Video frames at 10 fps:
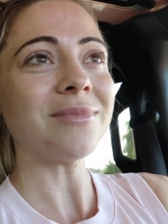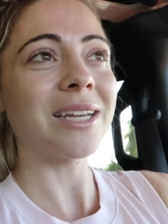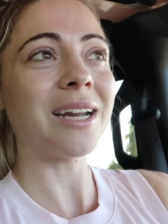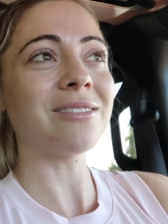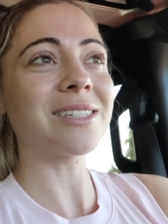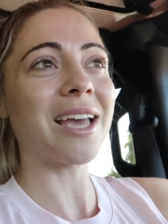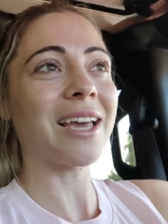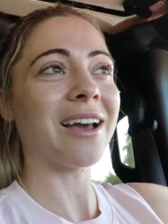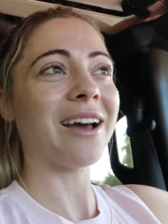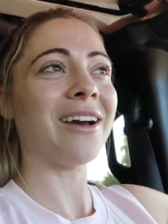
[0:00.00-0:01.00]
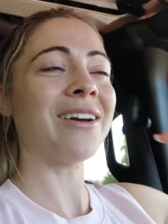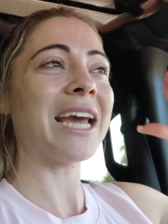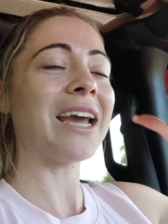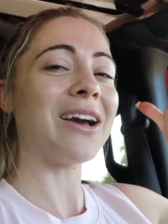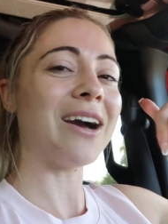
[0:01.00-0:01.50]
And I was like,
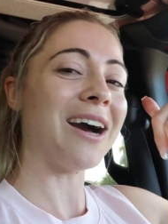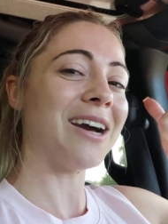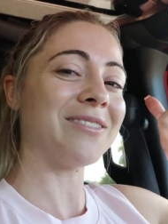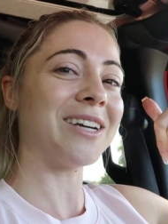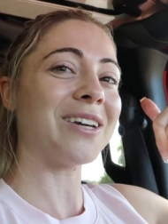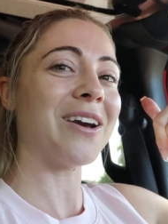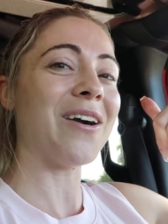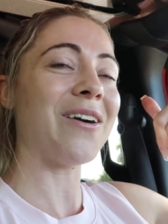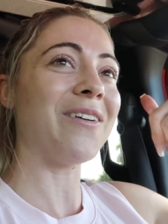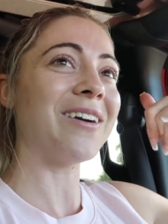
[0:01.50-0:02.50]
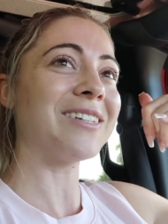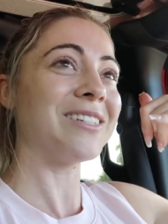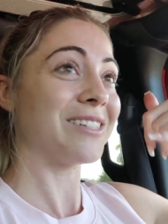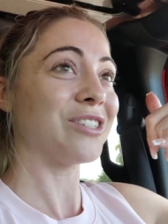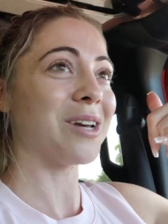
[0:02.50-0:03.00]
okay, I'm gonna go
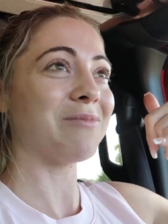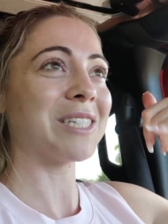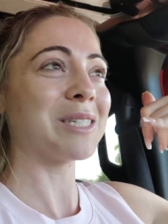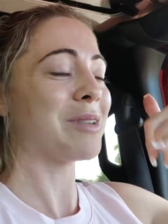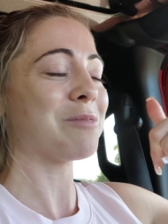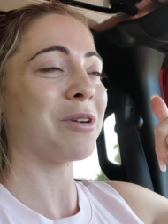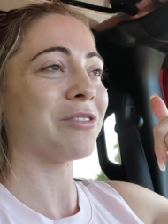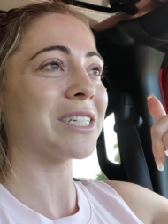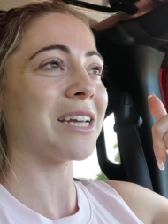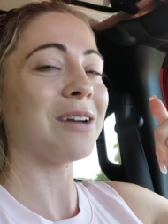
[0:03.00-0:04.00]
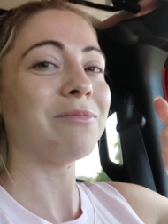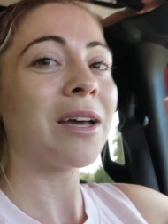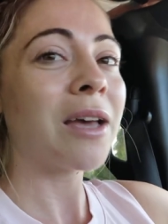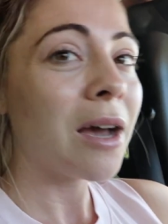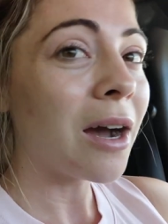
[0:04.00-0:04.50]
to the gym. This is my perfect time.
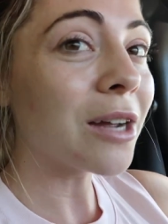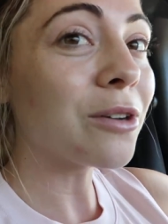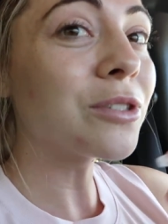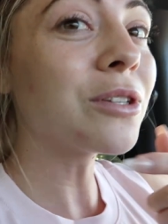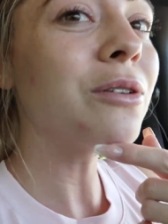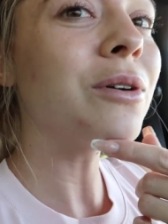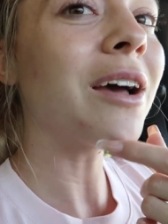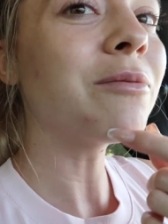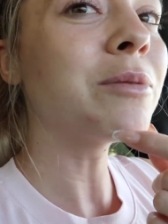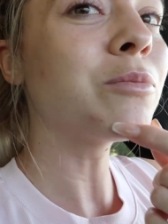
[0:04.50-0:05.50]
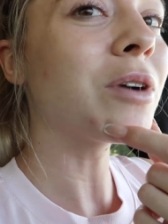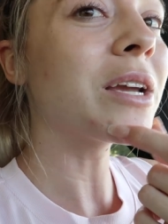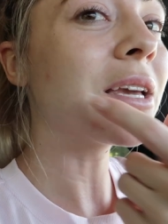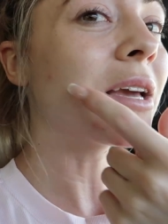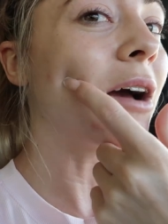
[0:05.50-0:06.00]
I also have been
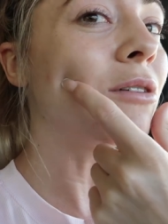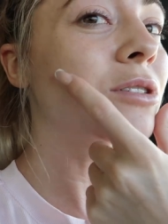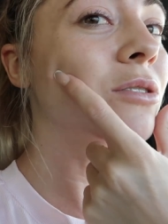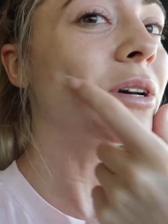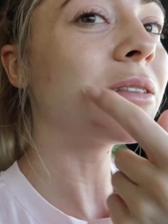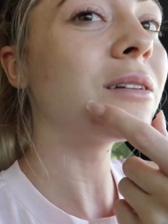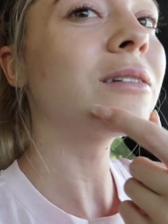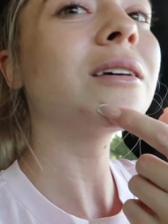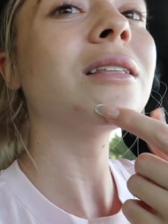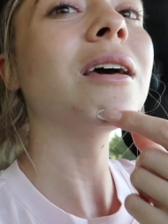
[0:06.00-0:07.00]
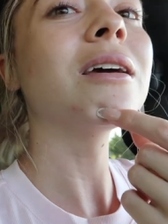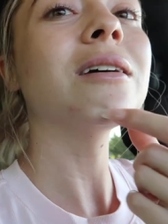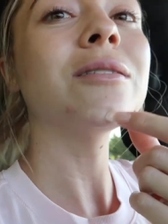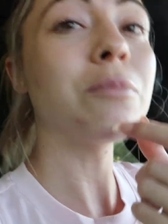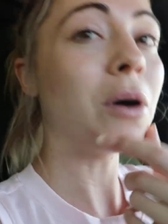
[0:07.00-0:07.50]
breaking out, so I literally
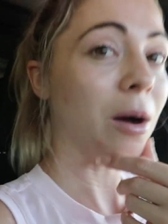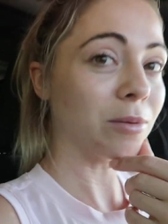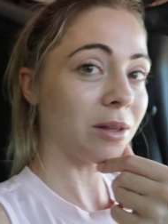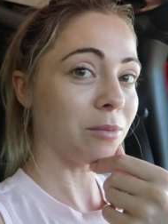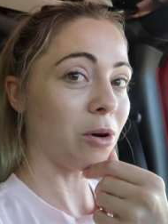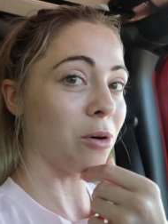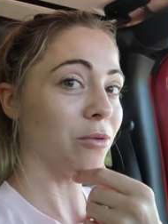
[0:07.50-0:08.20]
like popped them all